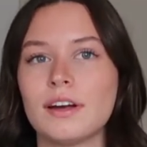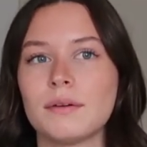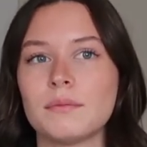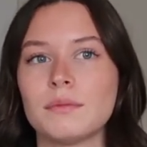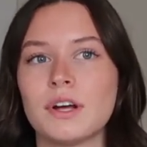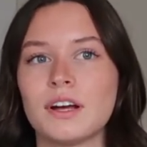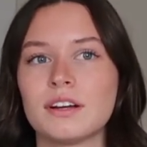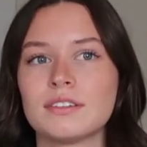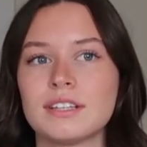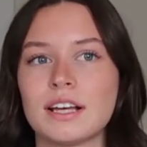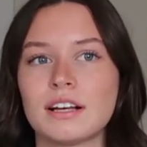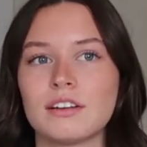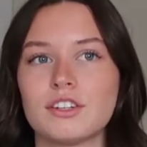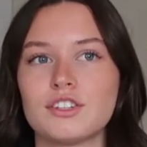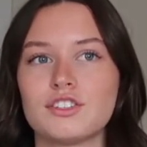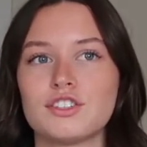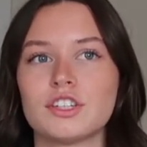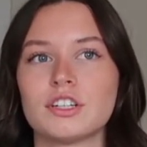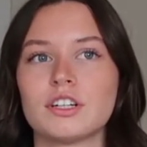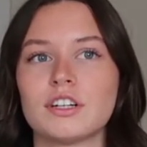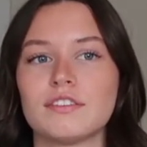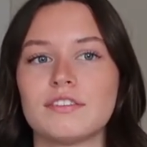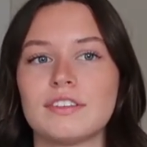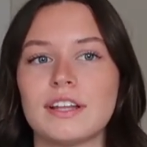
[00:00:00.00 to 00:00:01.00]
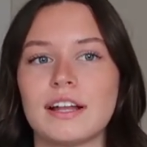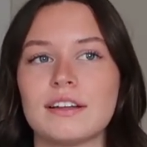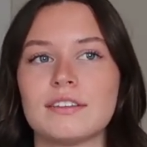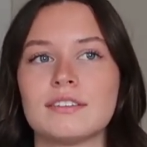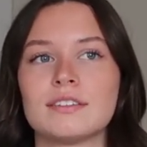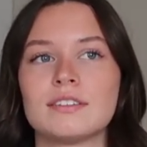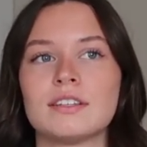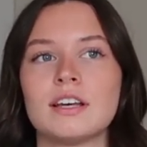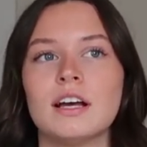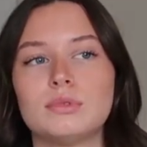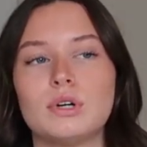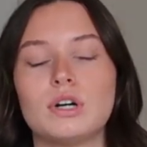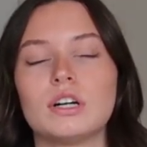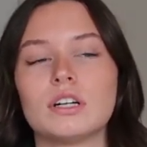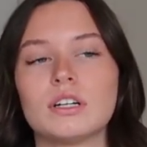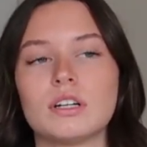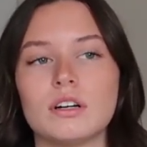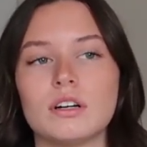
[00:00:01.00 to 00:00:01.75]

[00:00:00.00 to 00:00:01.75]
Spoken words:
I'm not exactly sure if that's part